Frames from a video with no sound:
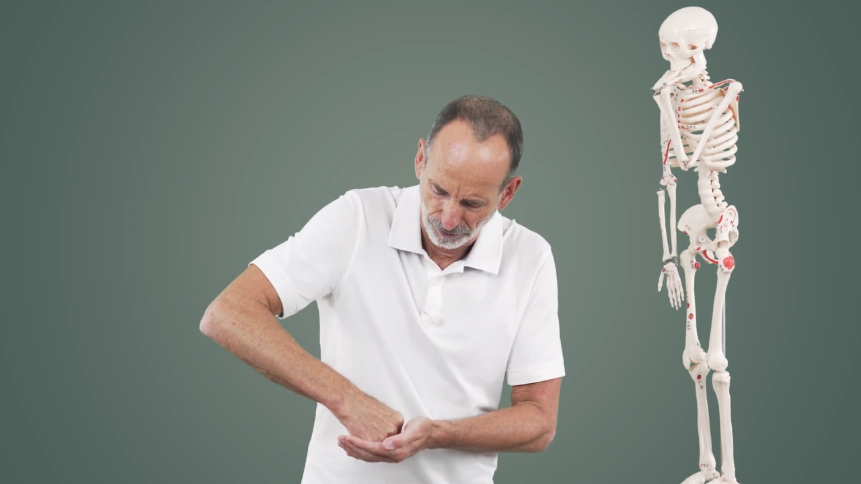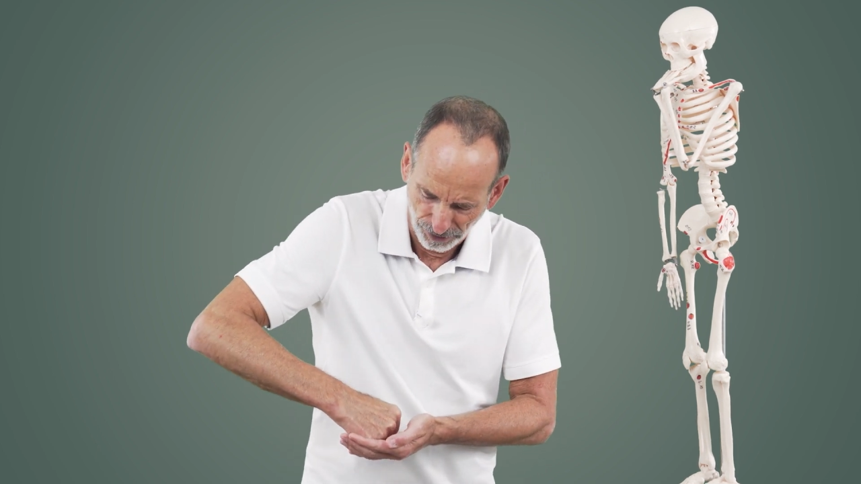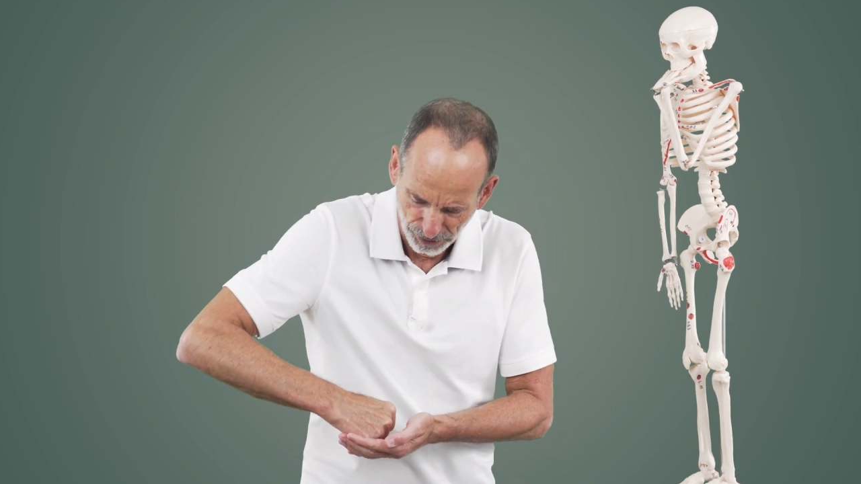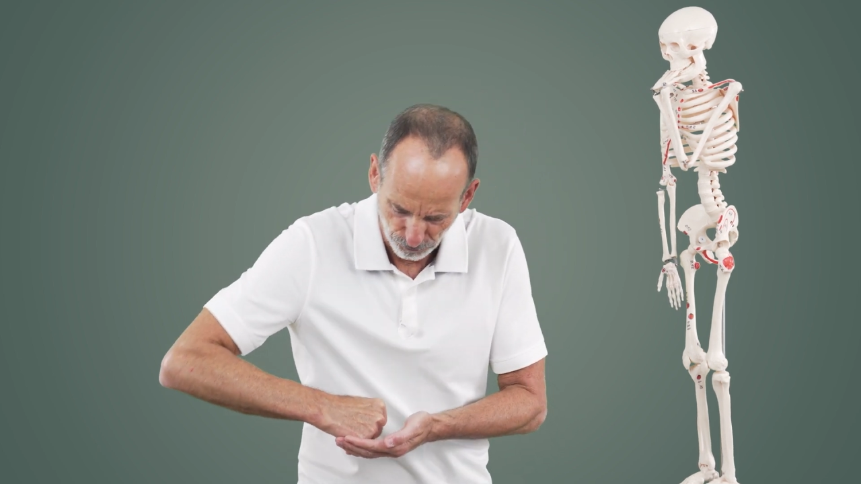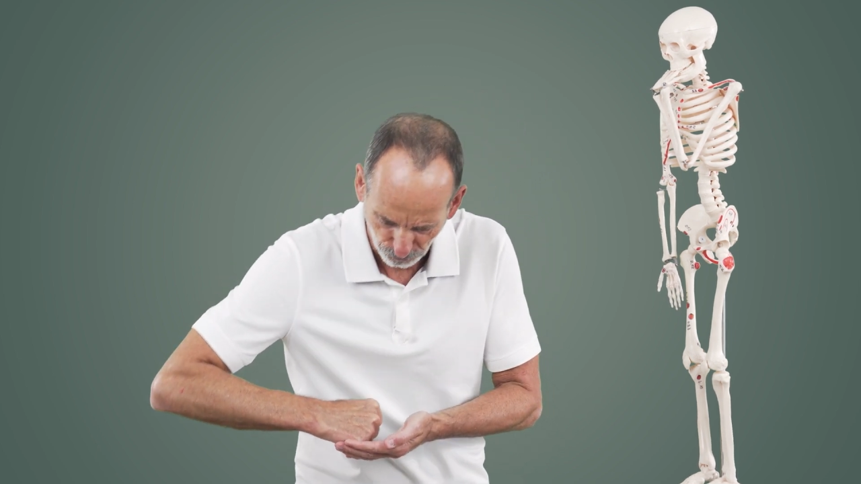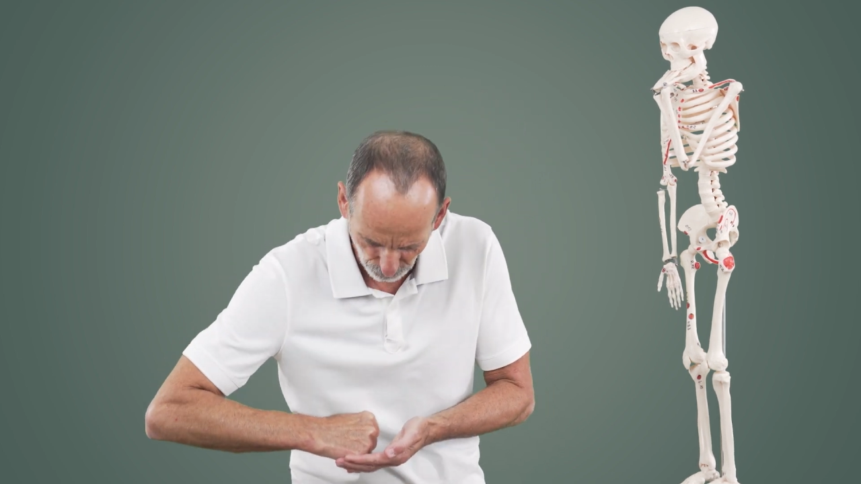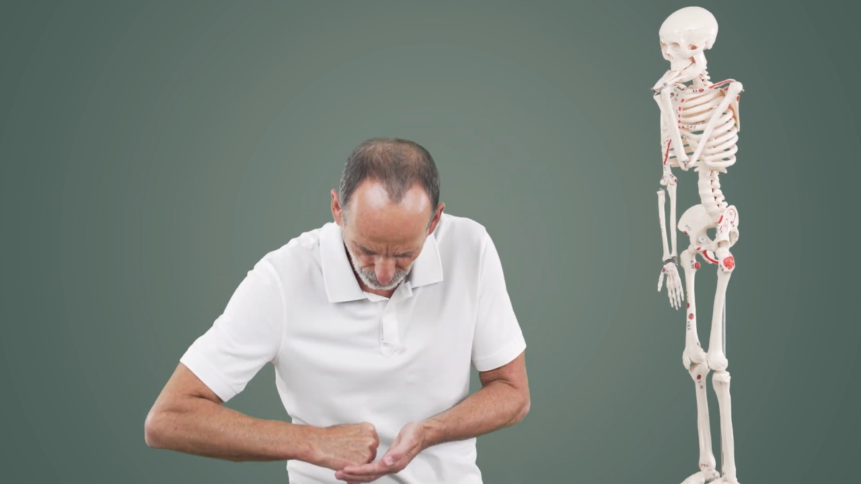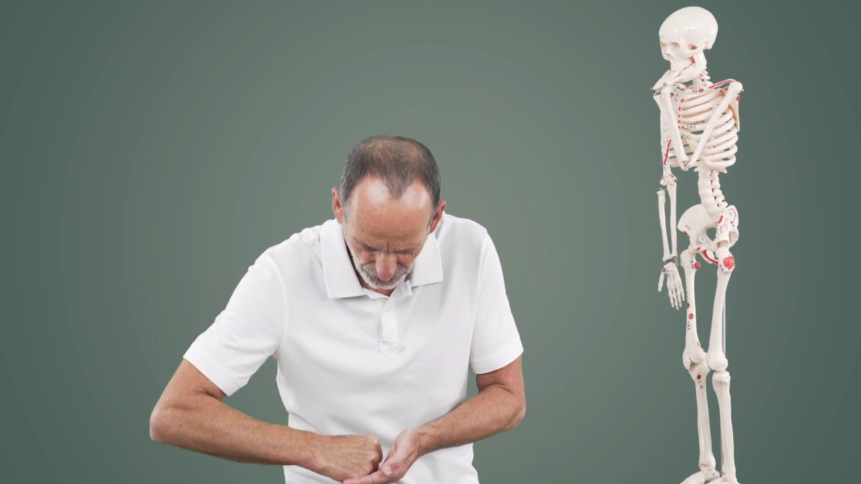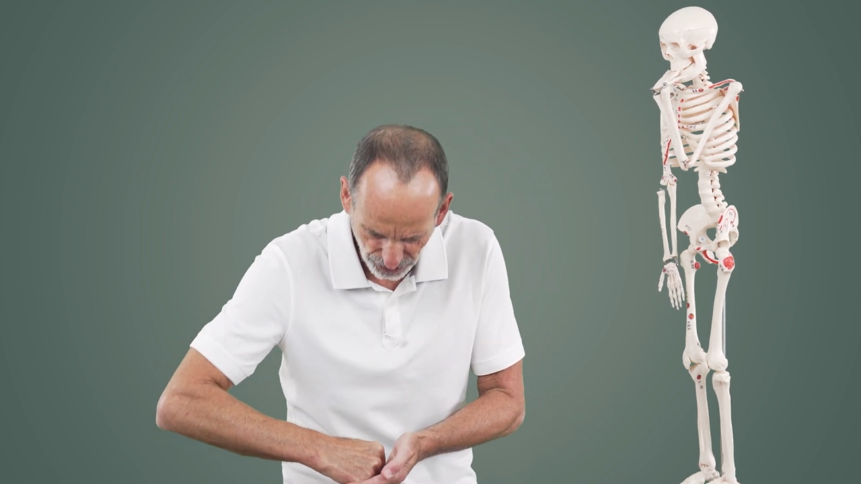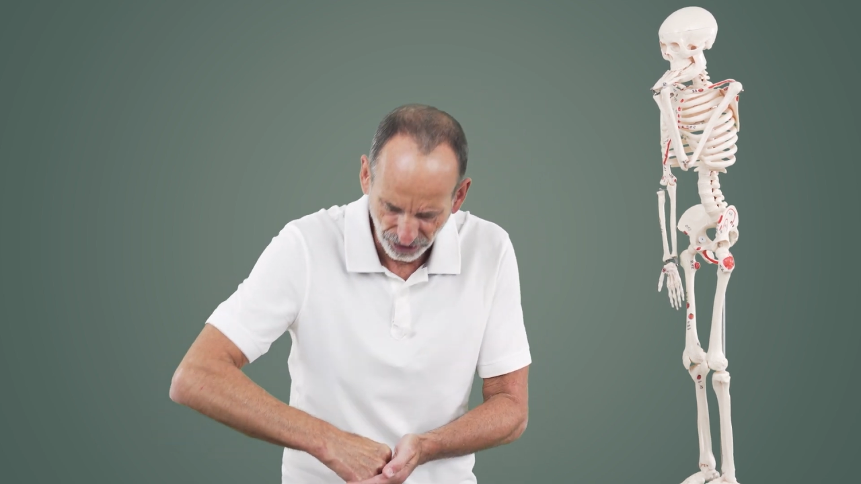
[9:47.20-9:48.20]
moving from
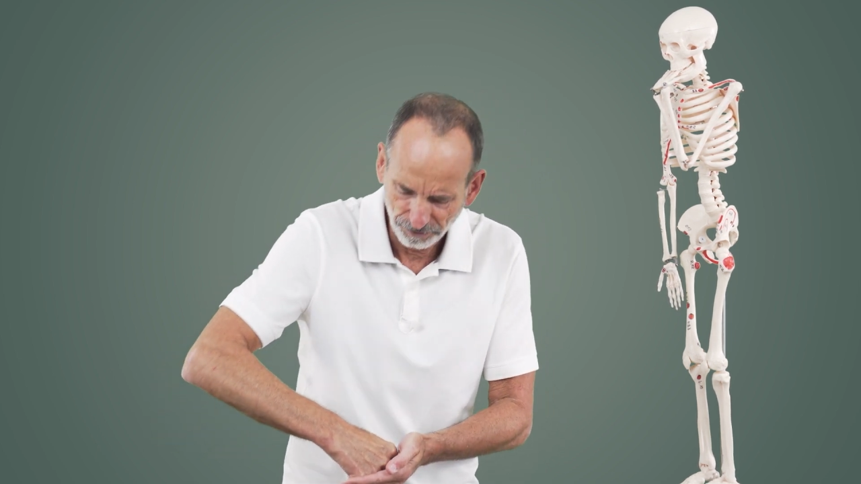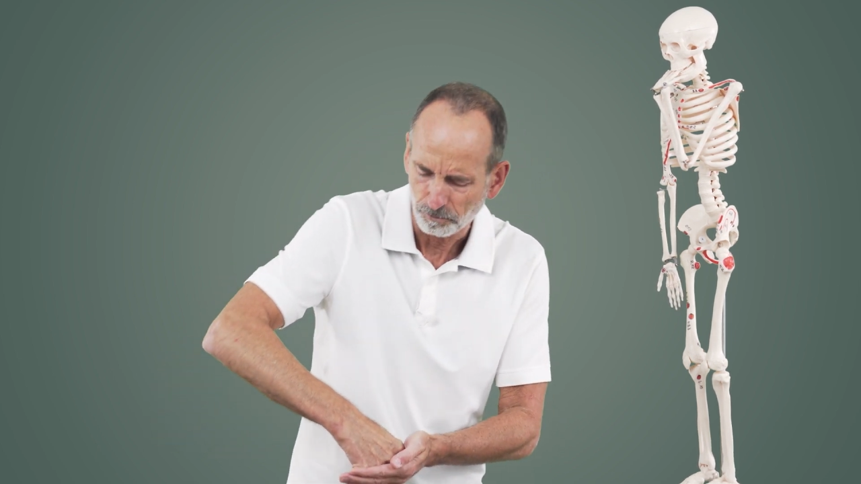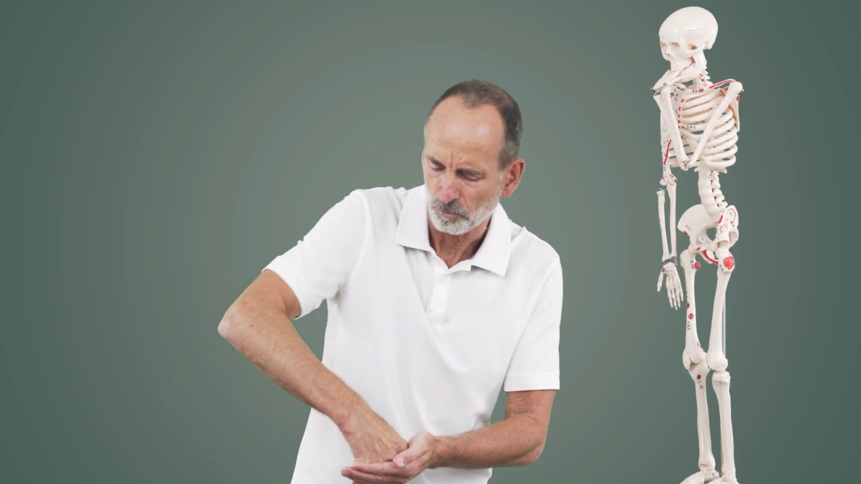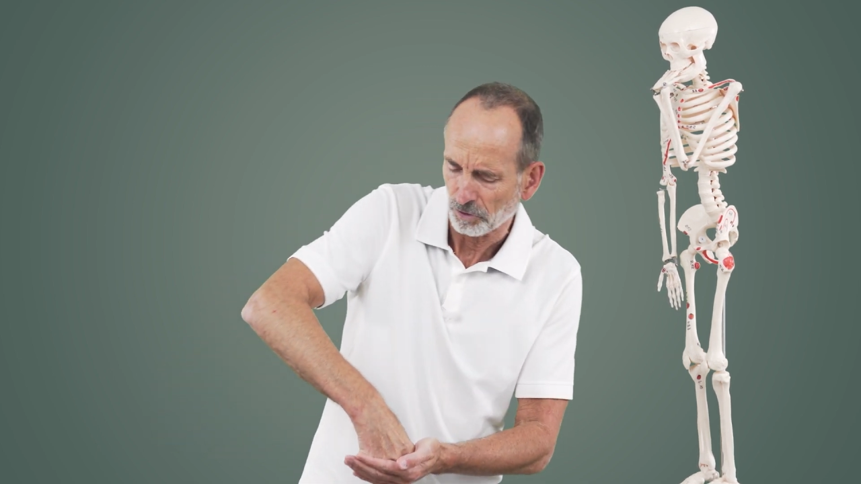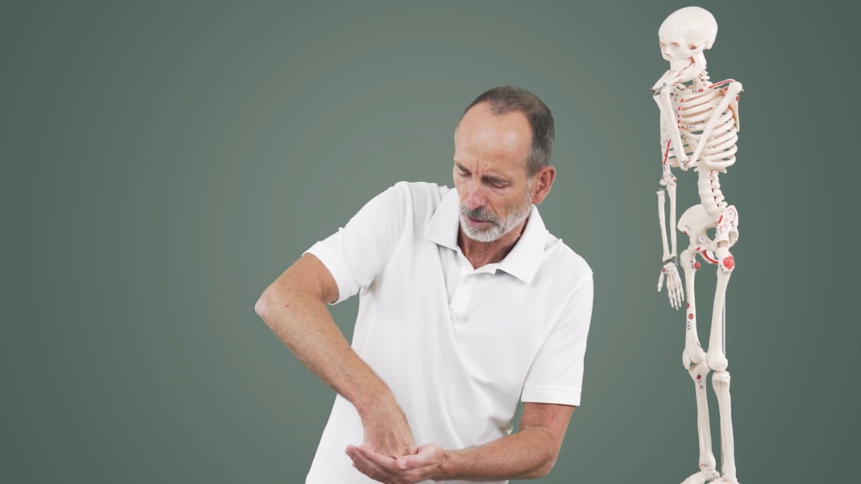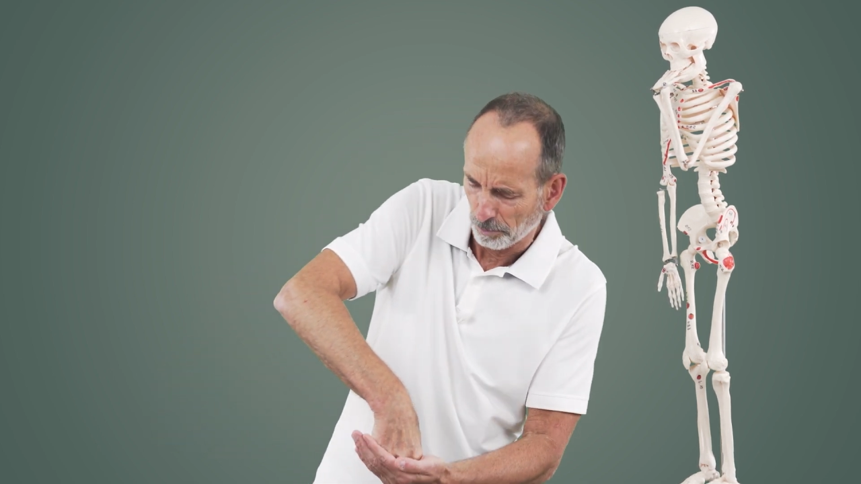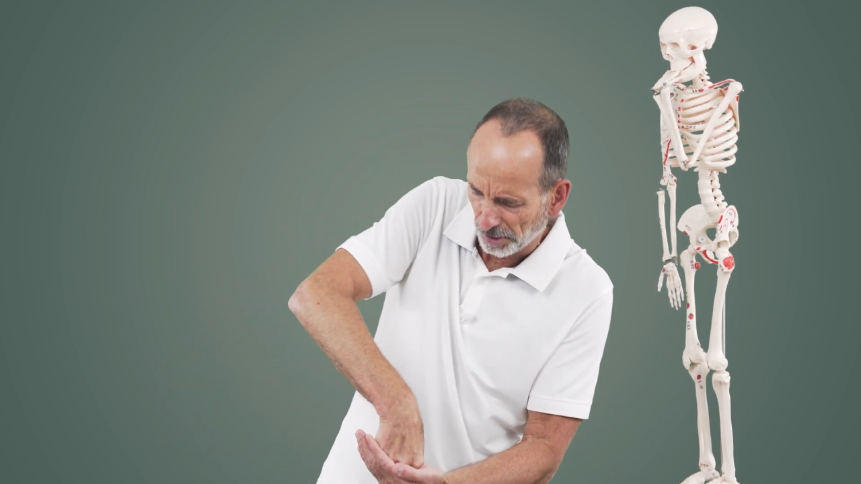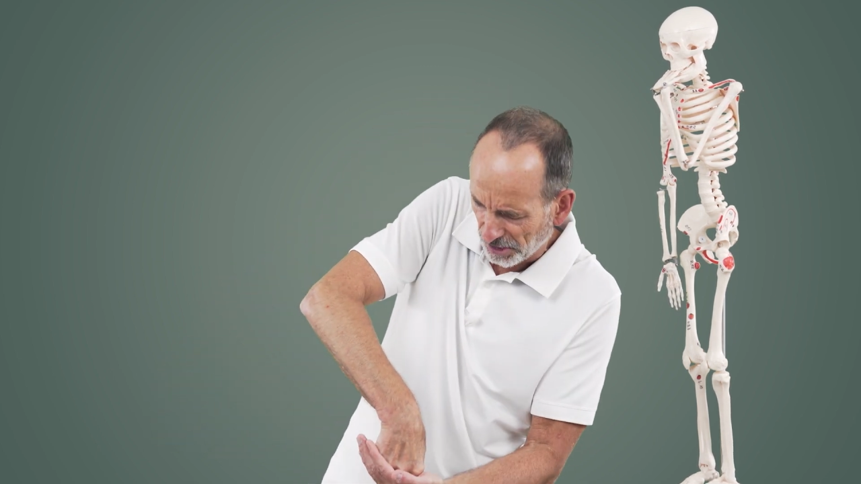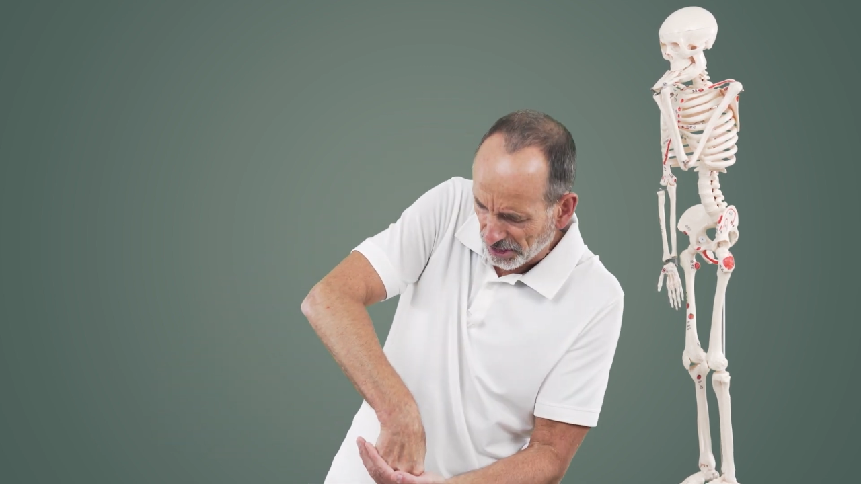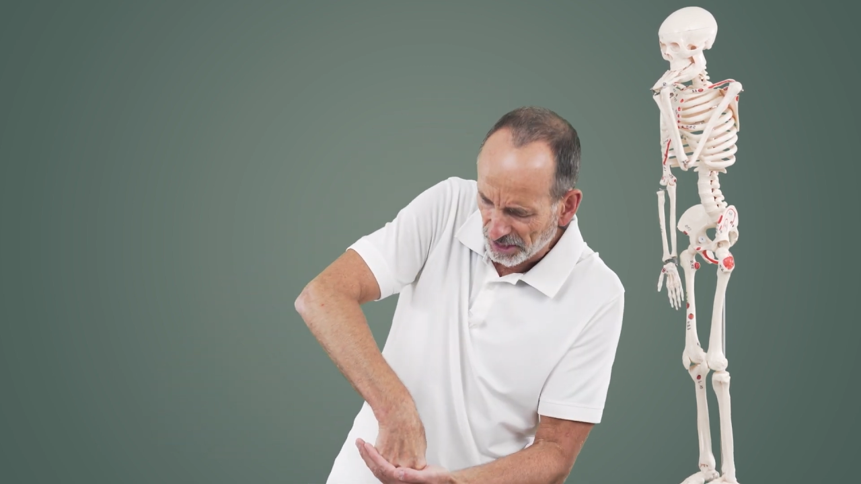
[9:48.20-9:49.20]
here all the
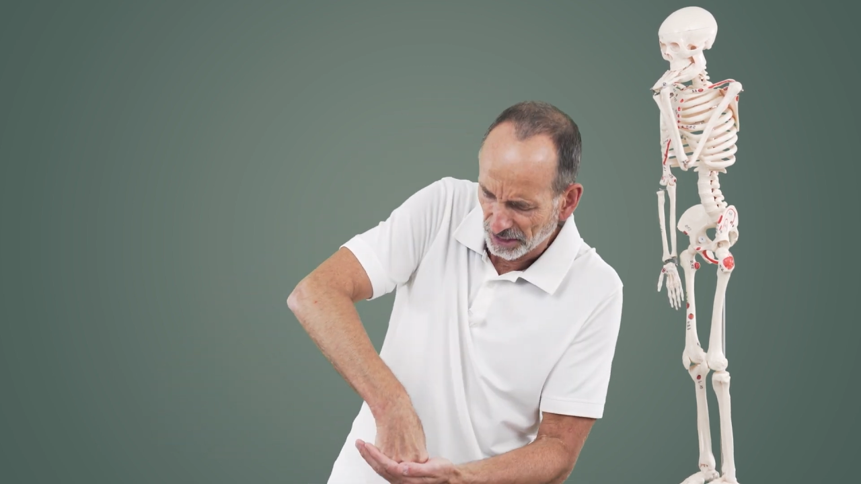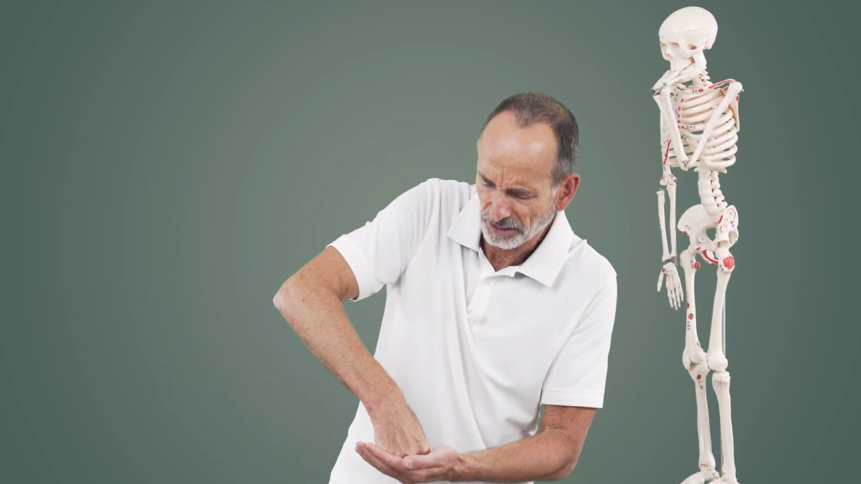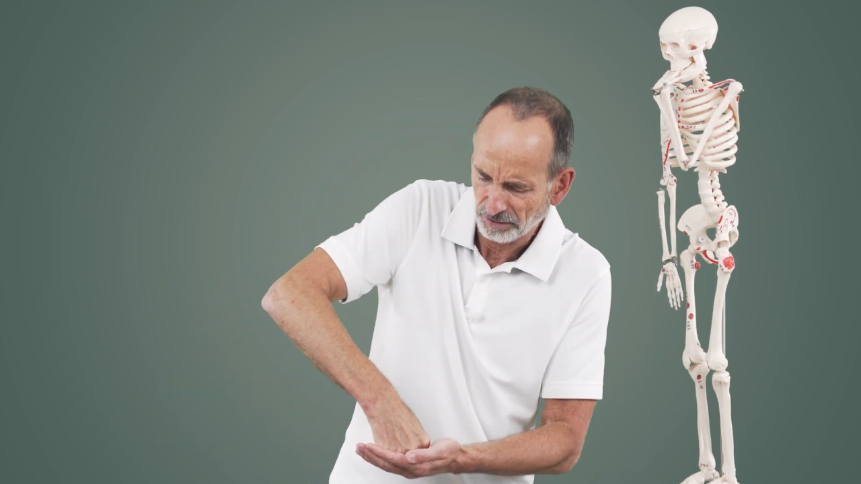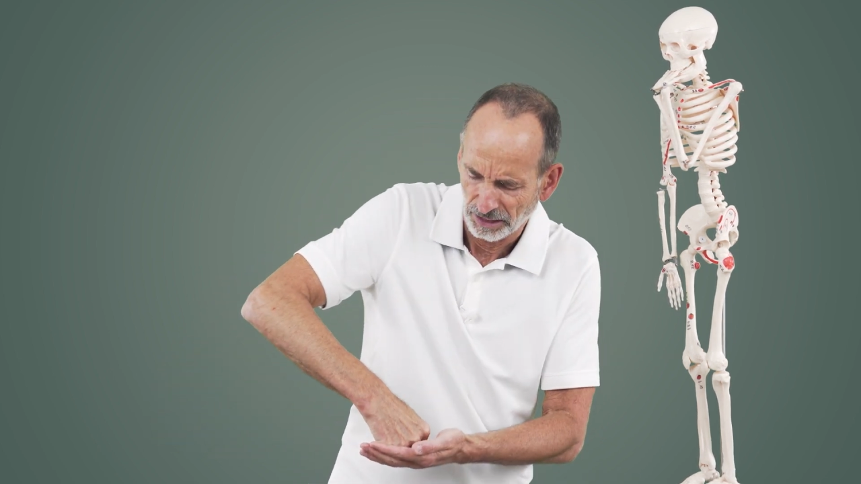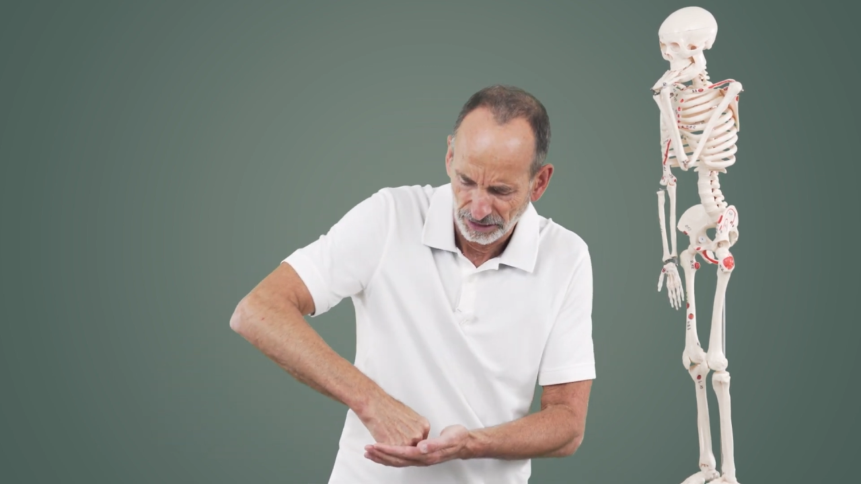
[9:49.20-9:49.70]
way to there